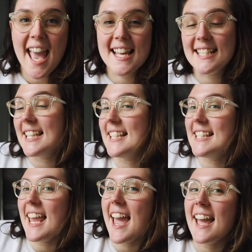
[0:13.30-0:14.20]
And
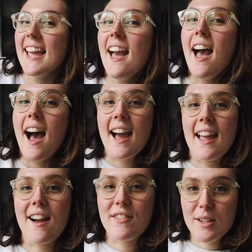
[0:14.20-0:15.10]
today I
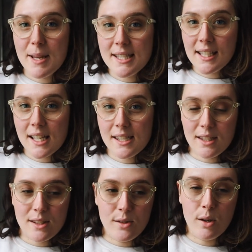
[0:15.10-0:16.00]
have an amazing guest in
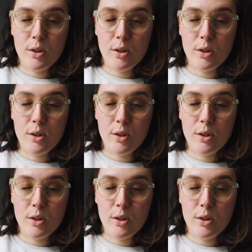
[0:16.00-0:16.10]
the studio.